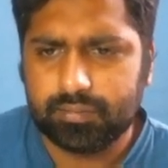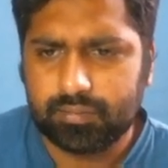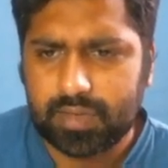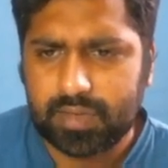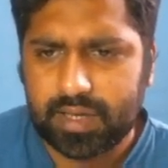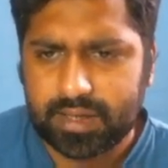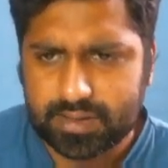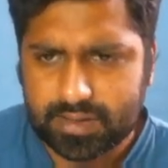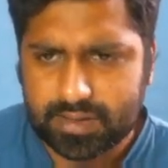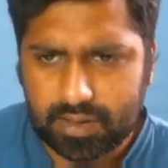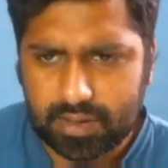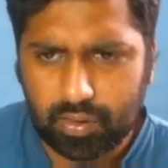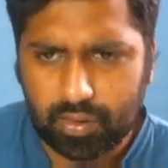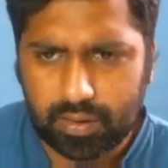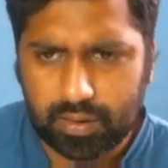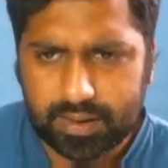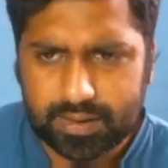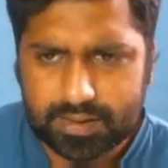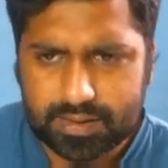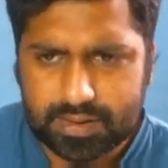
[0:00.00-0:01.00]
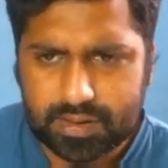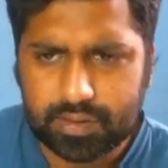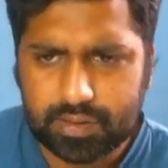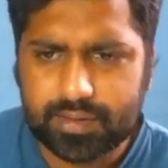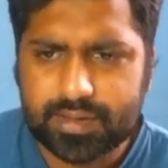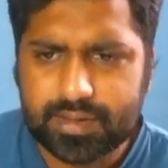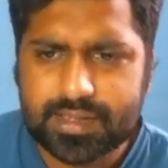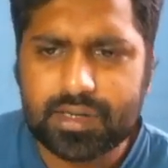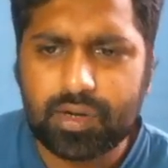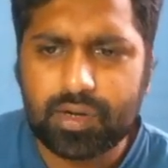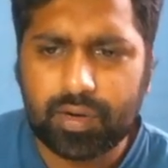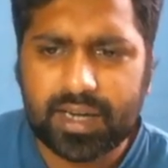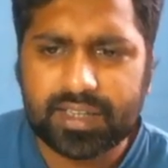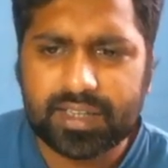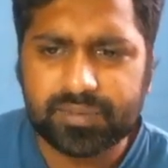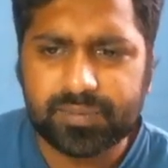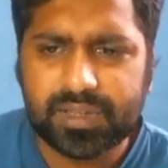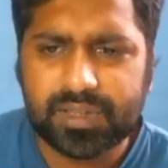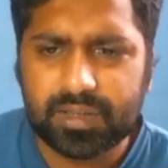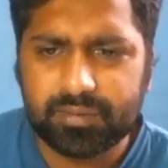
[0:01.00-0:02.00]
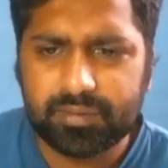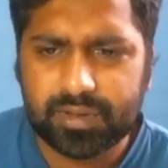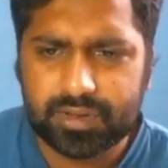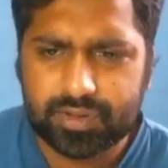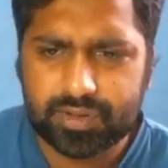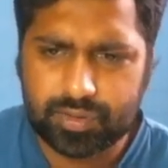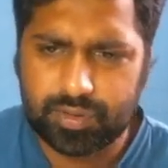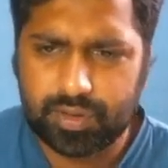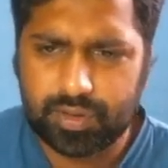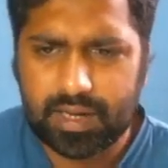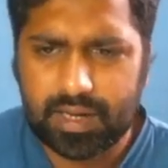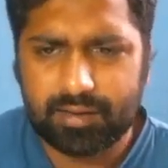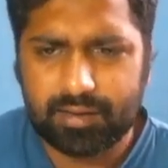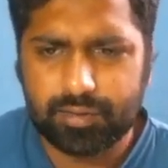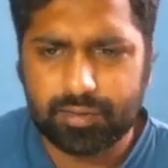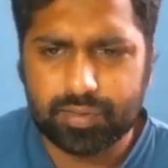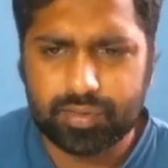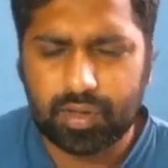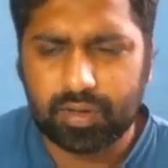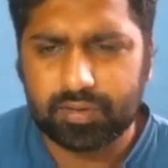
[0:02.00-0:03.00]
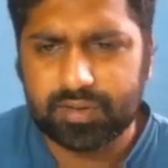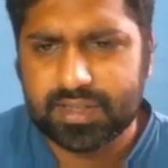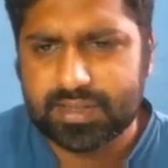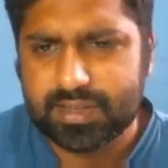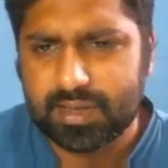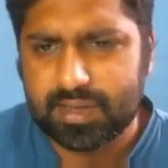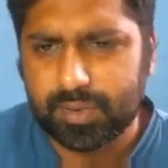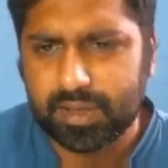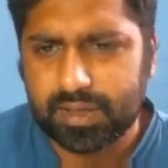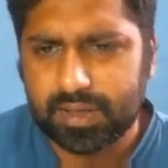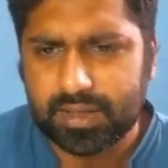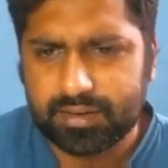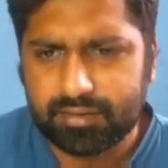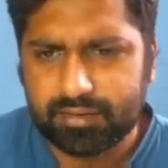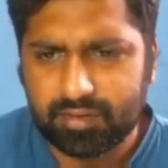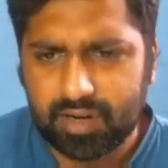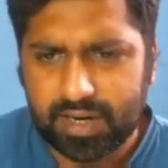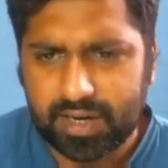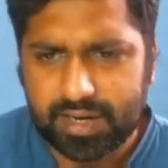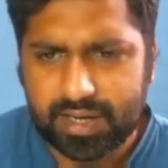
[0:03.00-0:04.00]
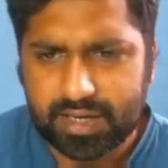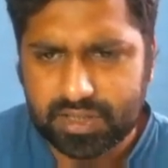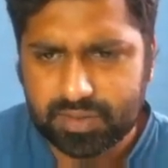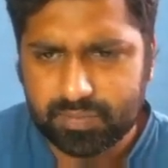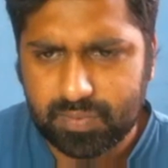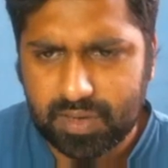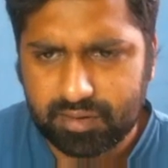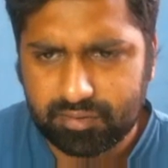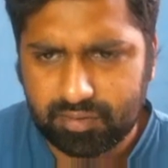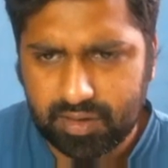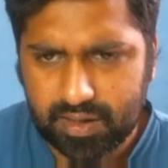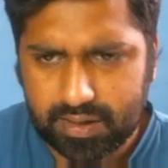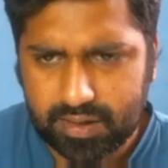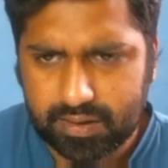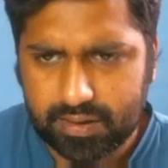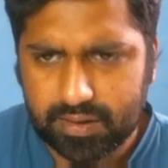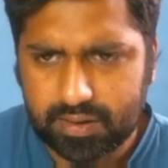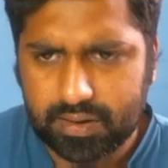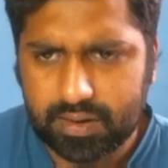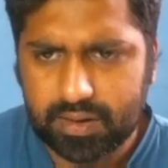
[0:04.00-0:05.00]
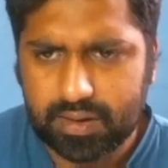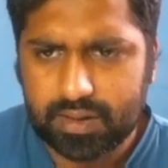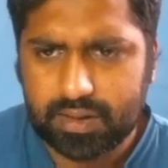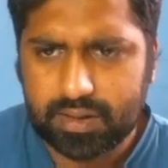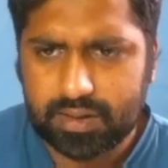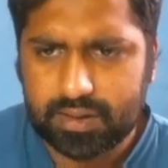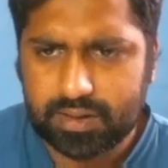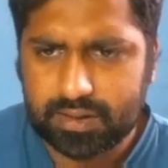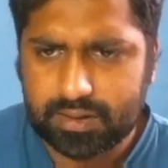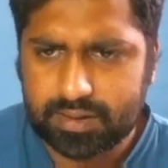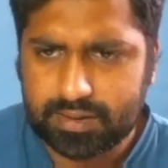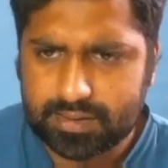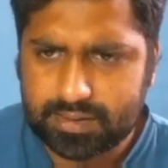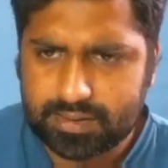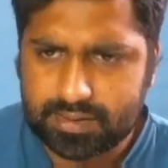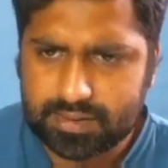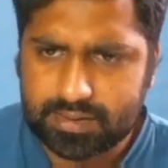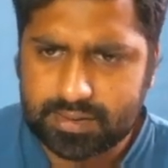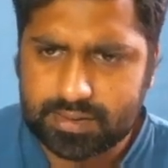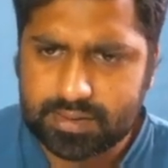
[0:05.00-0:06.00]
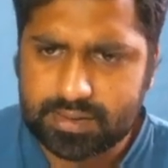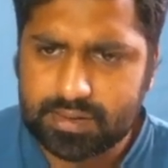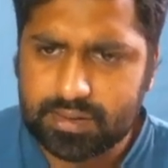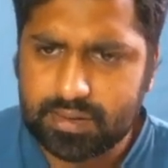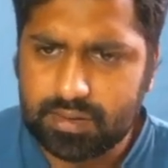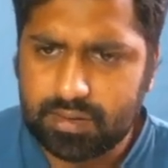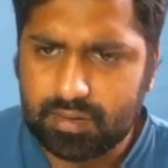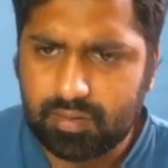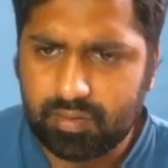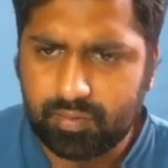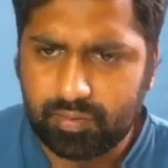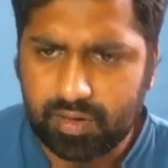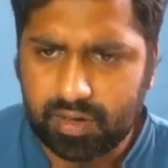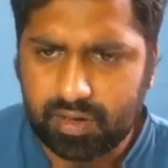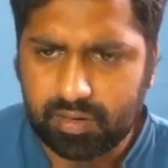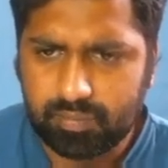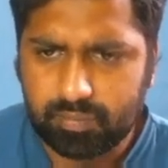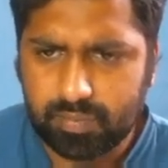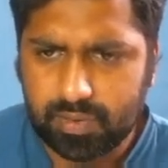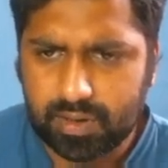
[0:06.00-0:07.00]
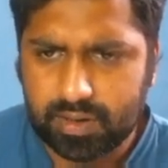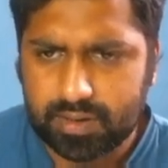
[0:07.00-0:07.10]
x log x. This is logarithmic limit, so you'll have to solve that separately. Y dash by y is 1